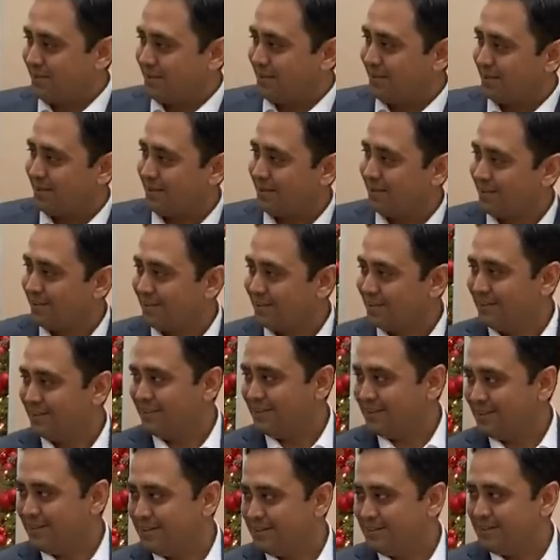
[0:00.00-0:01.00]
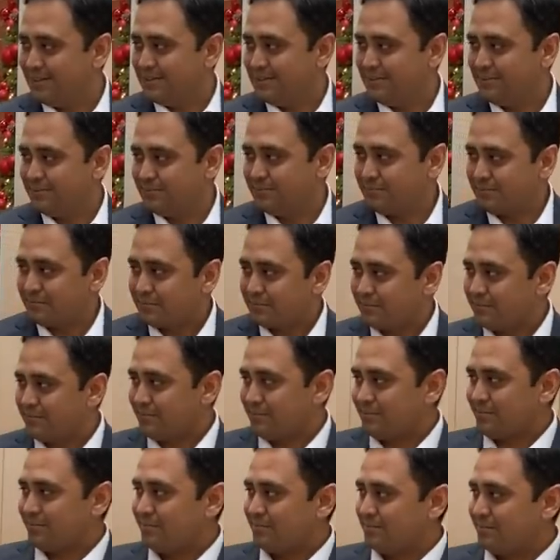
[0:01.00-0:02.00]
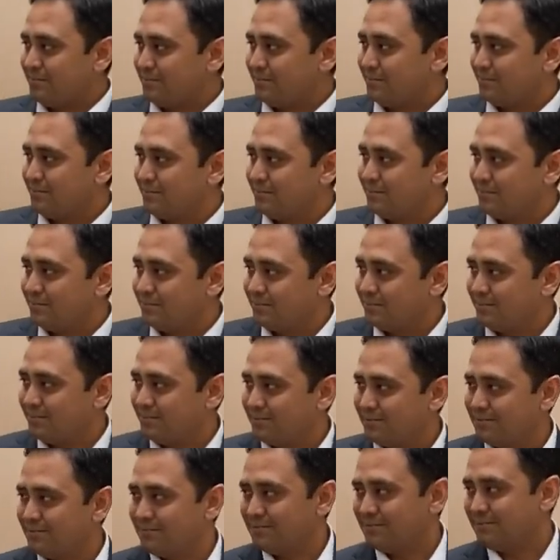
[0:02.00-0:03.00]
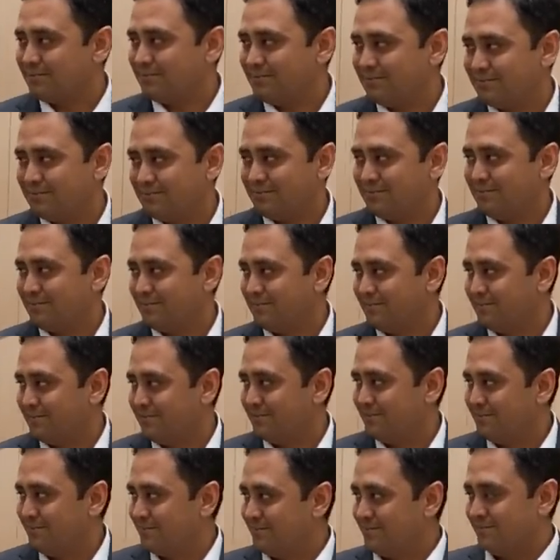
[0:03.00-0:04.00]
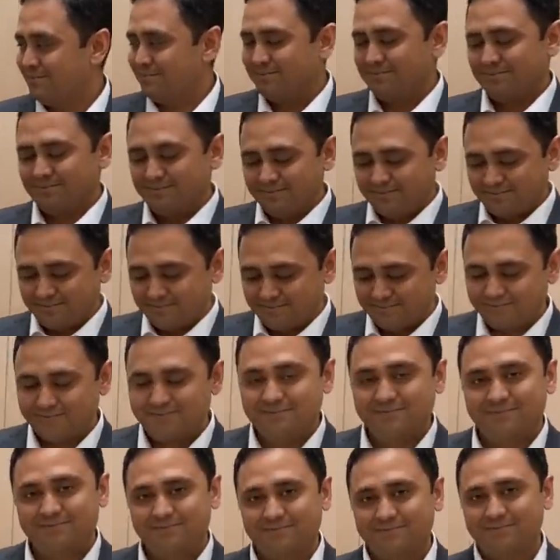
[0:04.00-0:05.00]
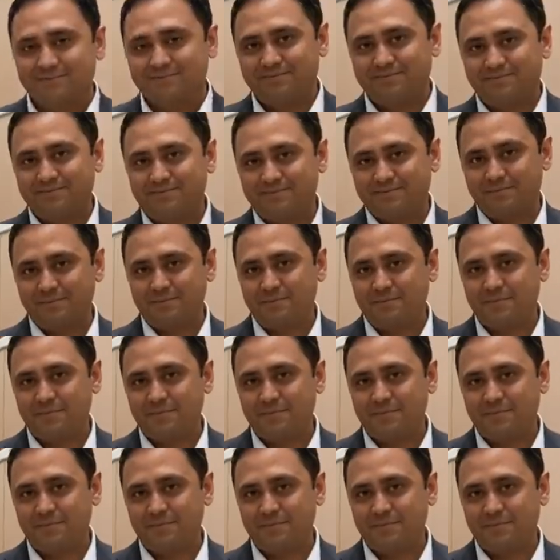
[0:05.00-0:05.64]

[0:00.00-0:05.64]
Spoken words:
No words are spoken by the person on screen.